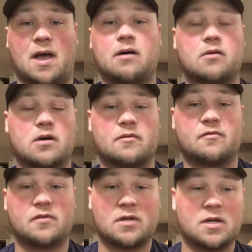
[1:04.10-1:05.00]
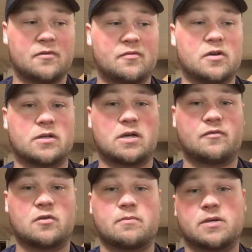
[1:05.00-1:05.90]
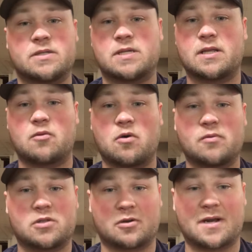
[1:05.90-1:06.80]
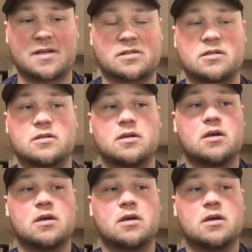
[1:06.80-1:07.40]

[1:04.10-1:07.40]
out of Philadelphia, but instead they went with Tarnaski.